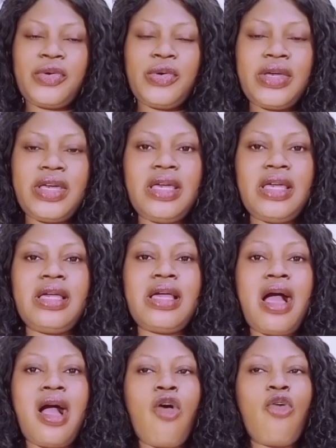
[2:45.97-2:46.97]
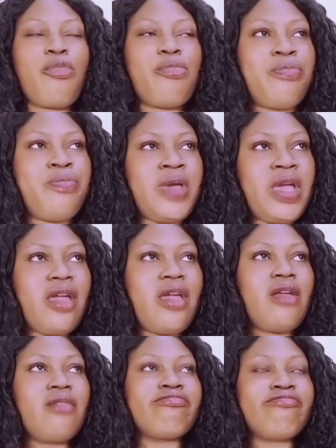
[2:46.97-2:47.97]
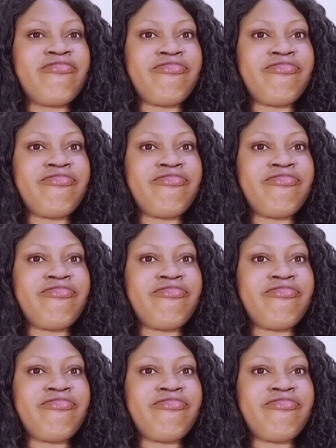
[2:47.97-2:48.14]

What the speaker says: Okay, I'll be